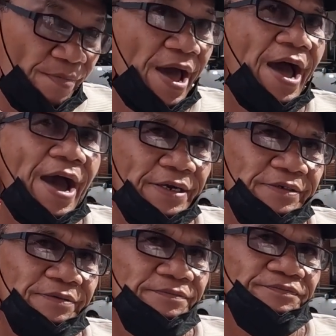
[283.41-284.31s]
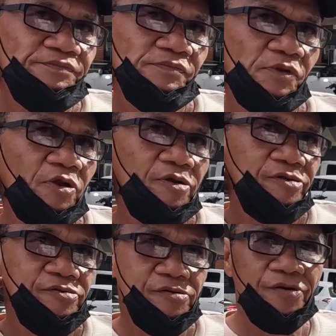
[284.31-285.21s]
Black. My question to you,
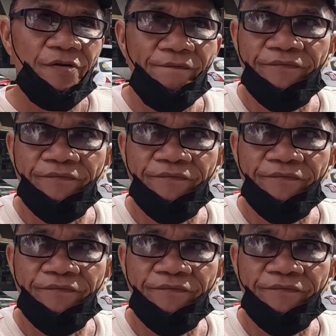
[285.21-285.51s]
Kuya.